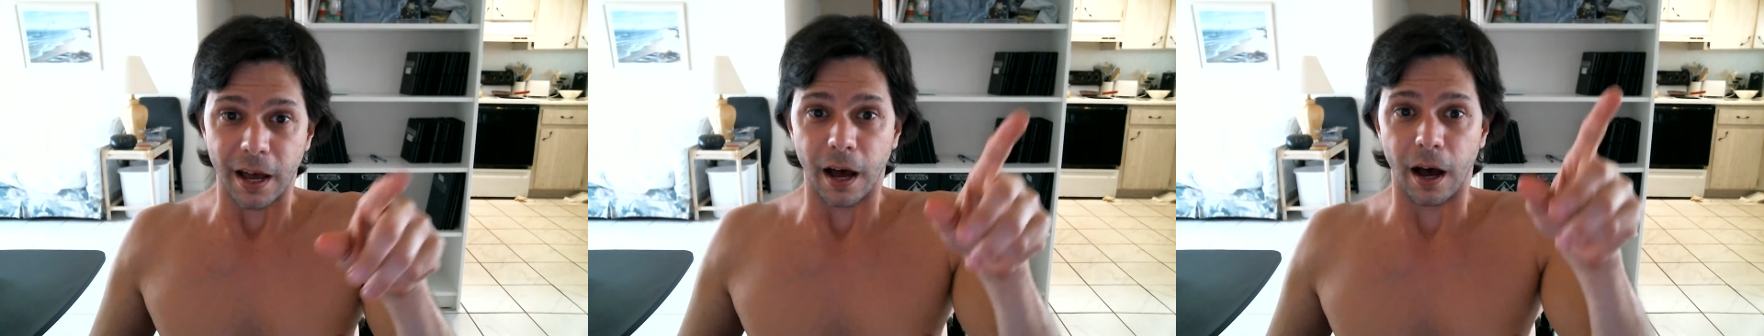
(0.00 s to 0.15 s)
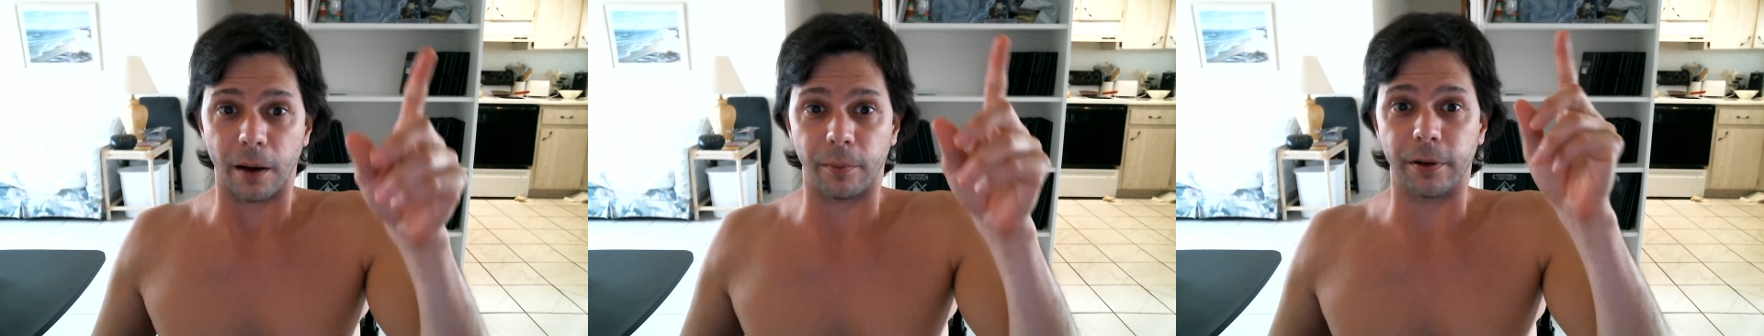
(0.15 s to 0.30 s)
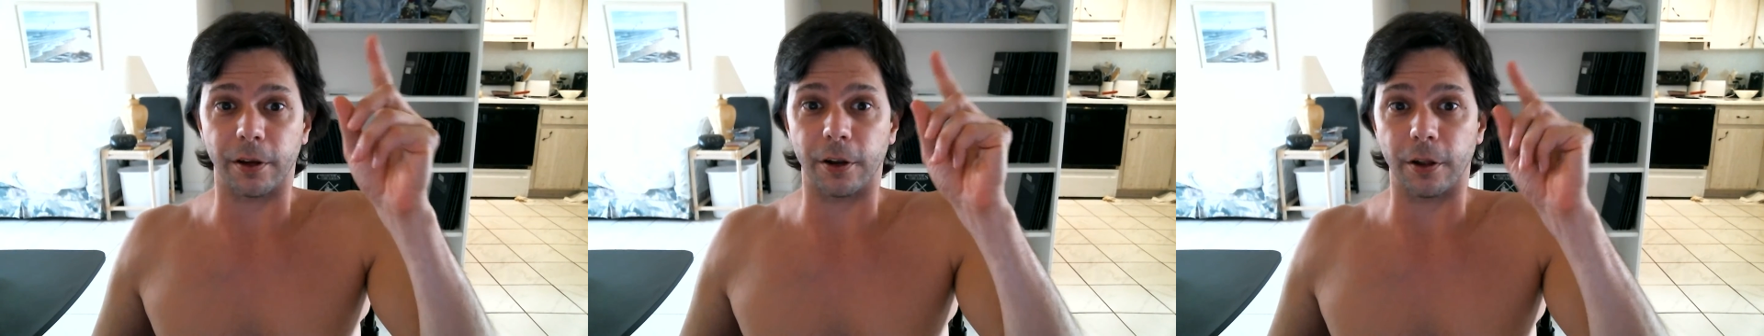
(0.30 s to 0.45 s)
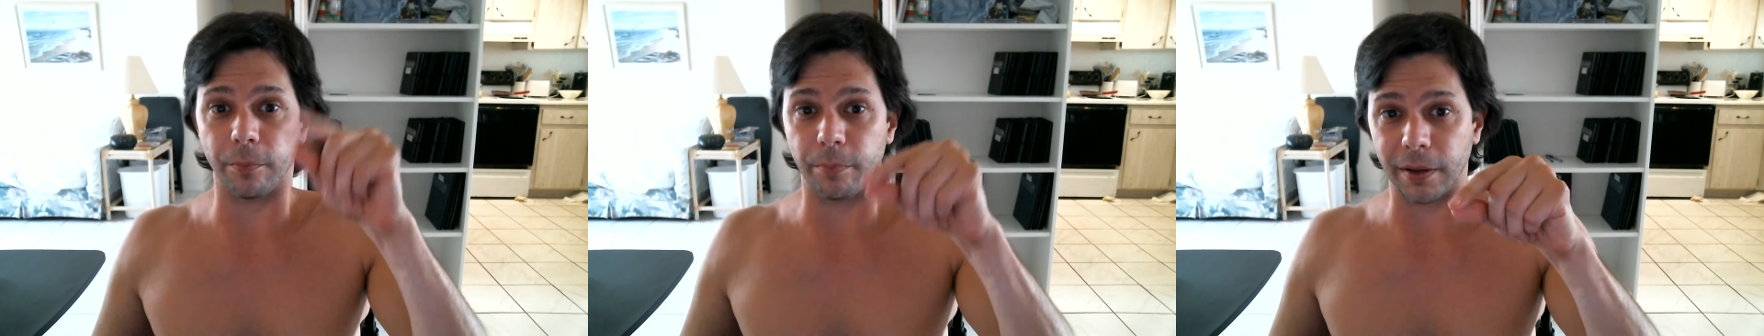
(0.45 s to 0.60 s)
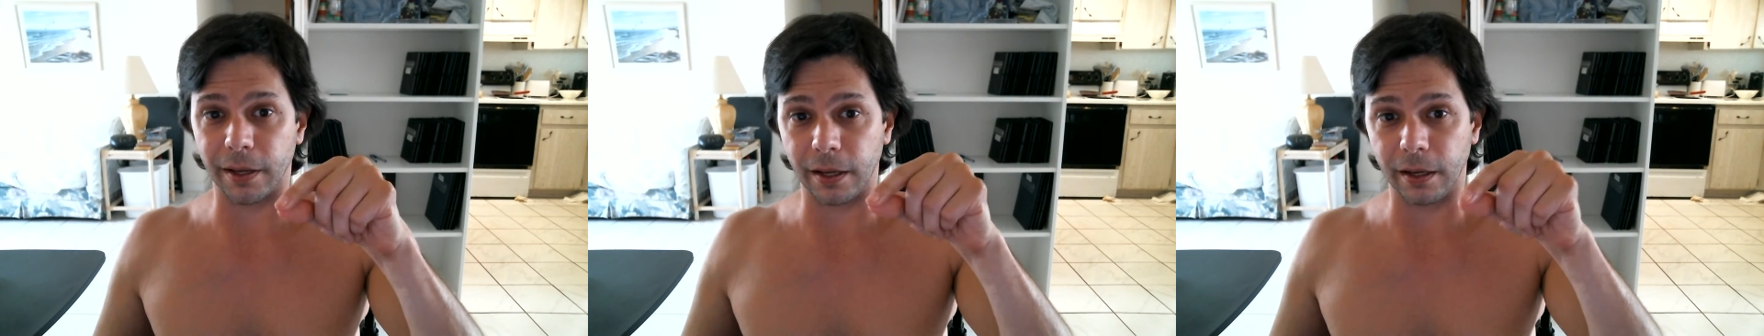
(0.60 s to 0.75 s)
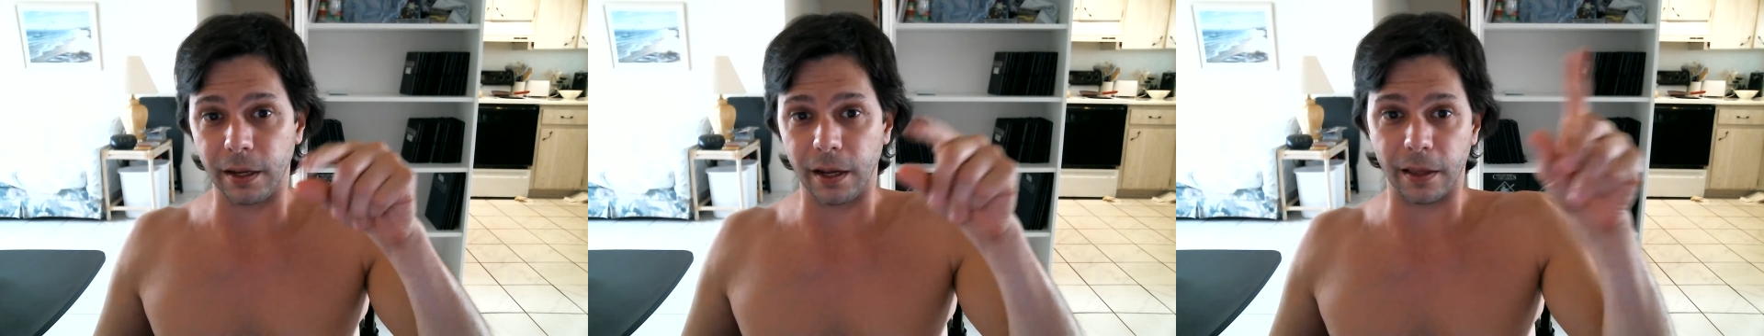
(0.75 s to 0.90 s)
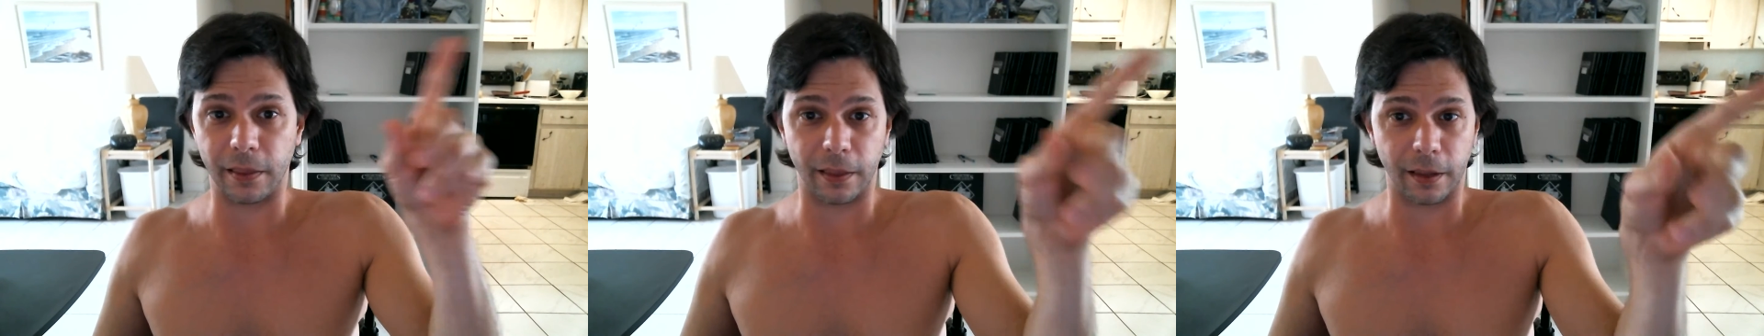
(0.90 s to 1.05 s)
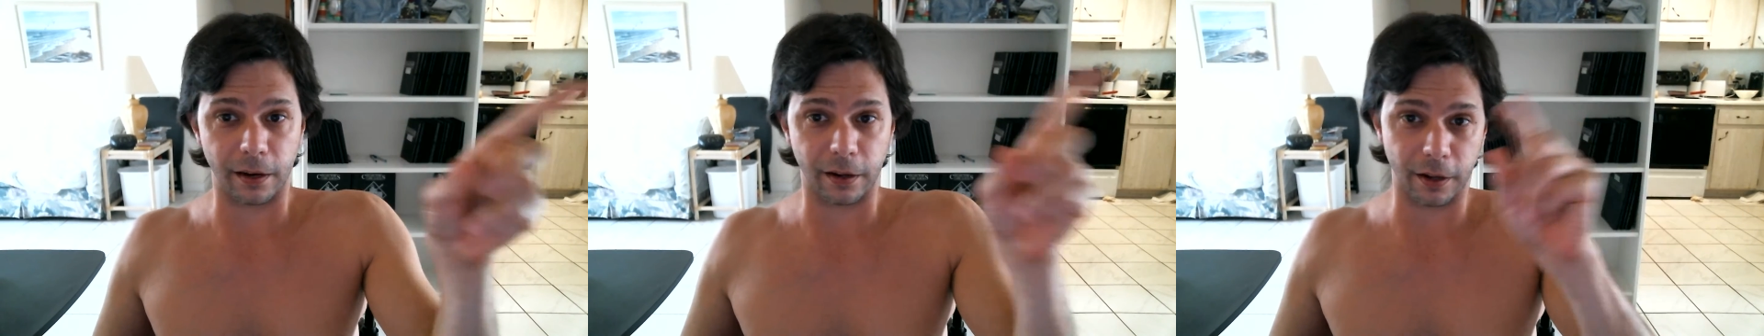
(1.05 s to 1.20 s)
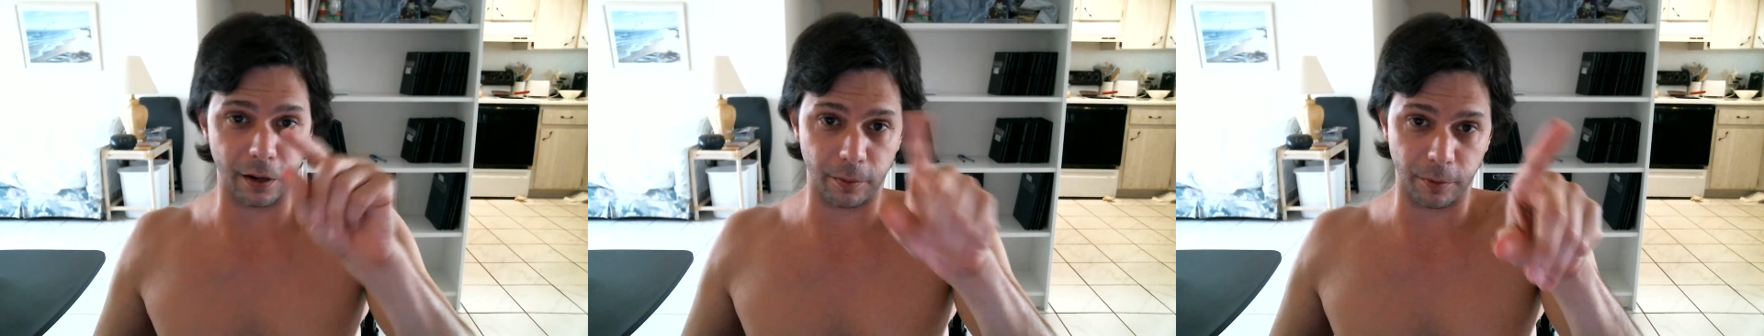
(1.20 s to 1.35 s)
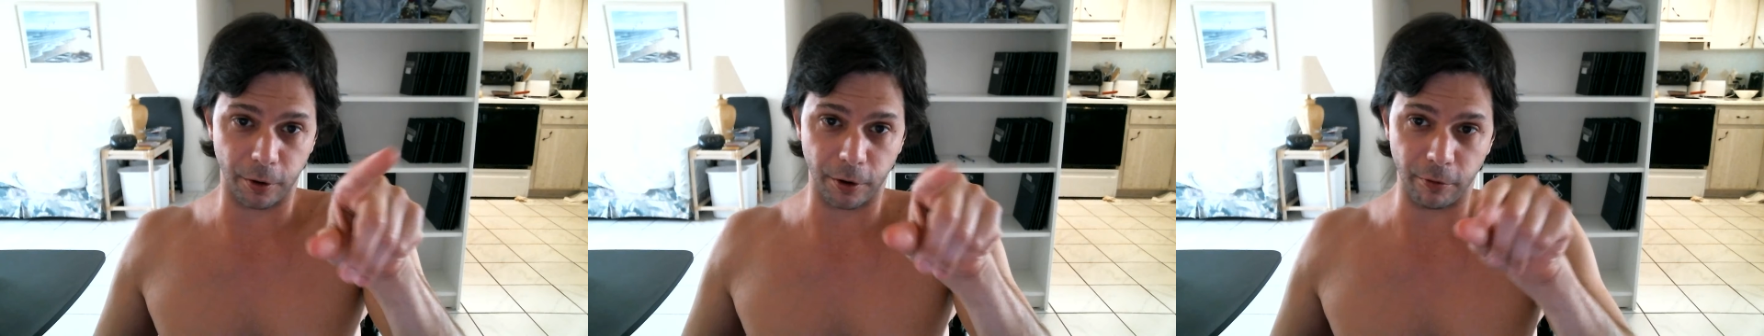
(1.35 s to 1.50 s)
I'm gonna pee, and then I'm
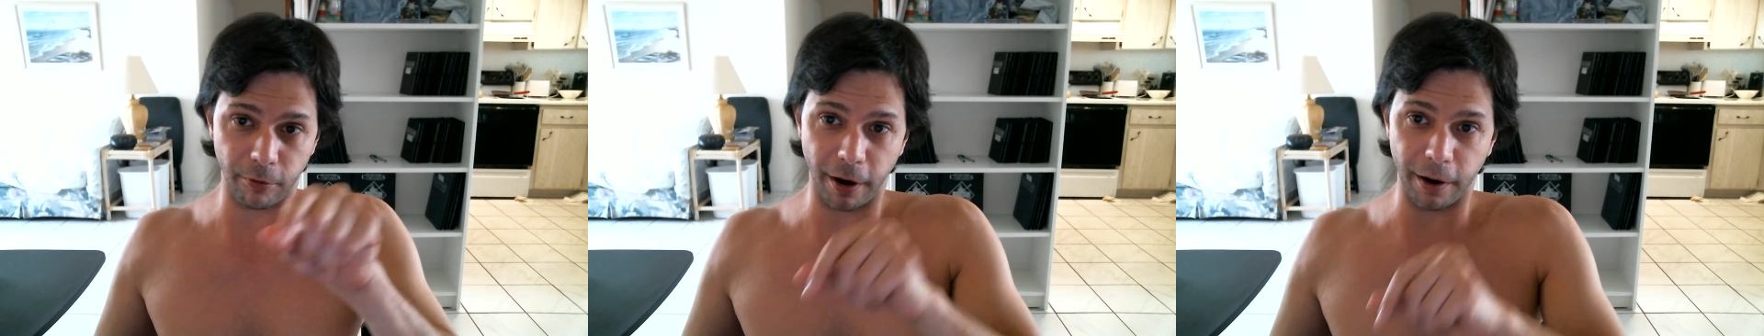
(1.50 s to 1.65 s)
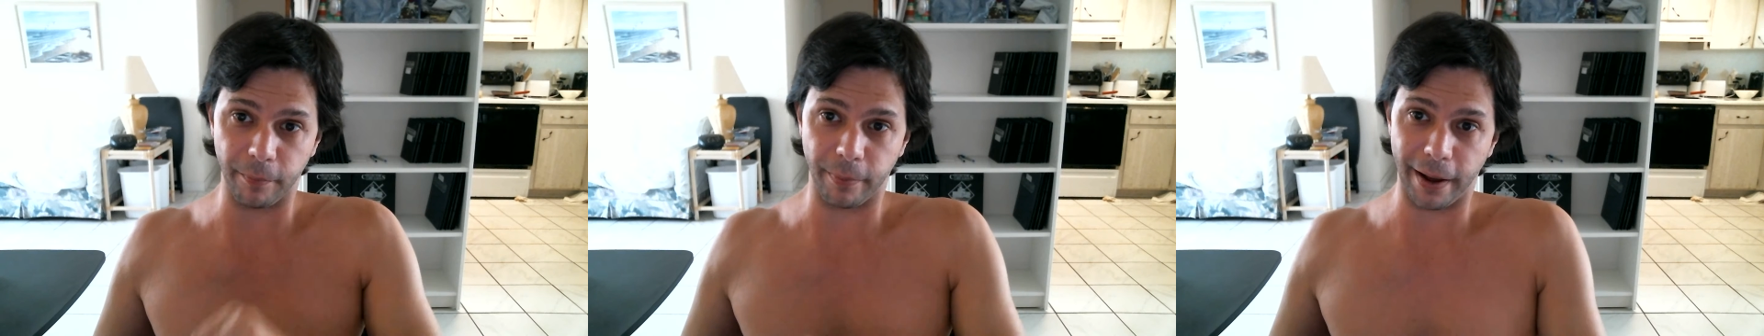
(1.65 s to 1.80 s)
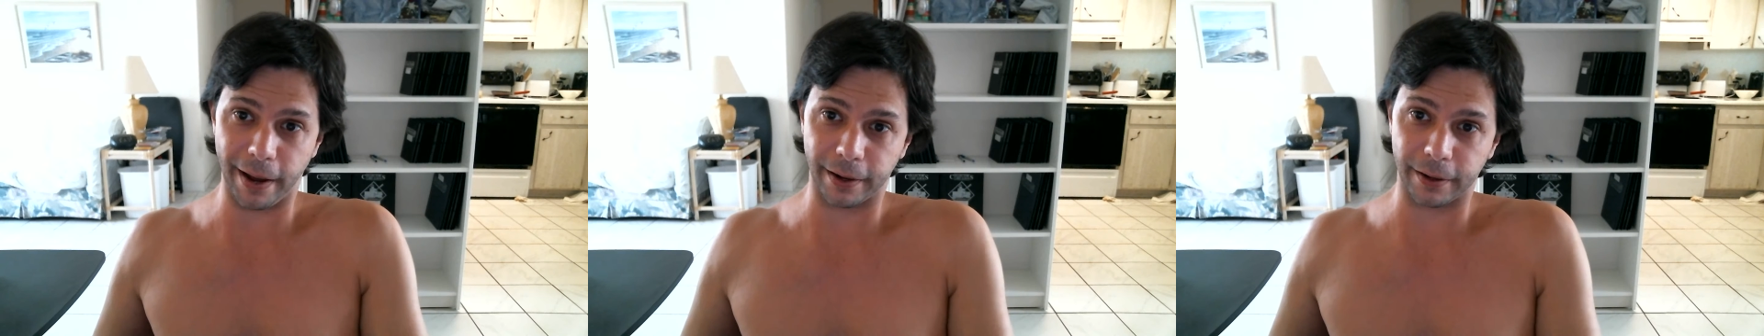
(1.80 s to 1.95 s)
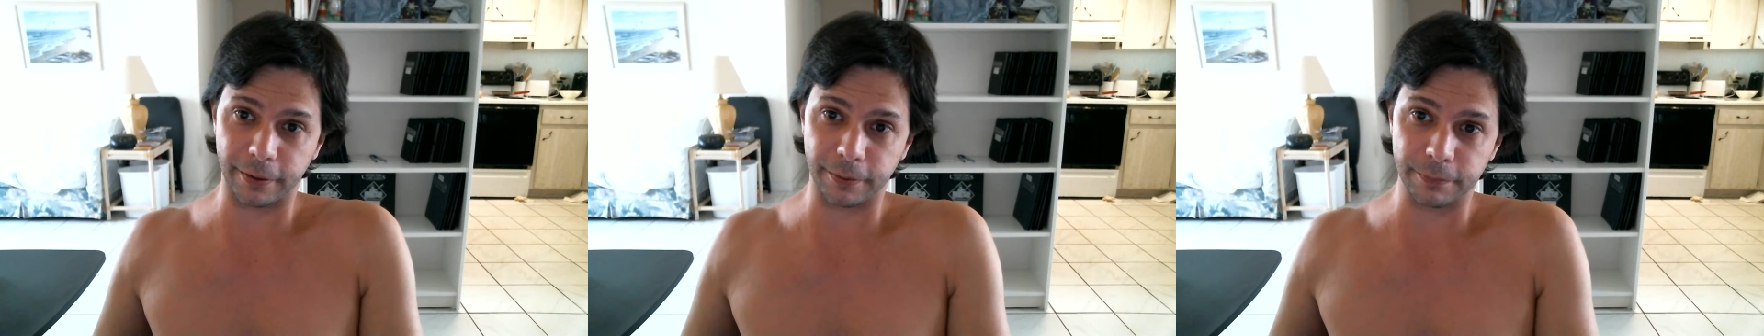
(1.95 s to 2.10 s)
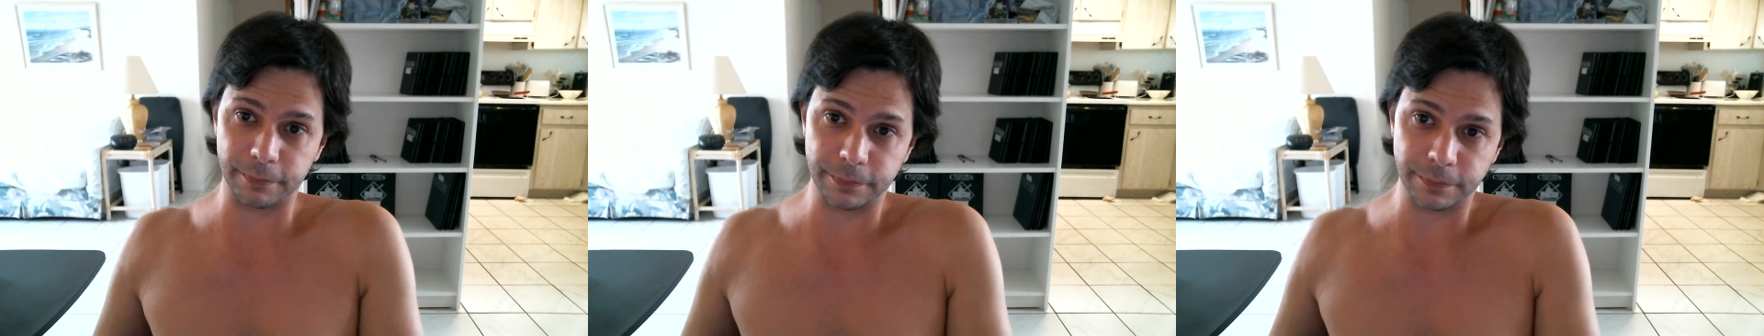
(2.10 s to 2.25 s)
gonna be right back.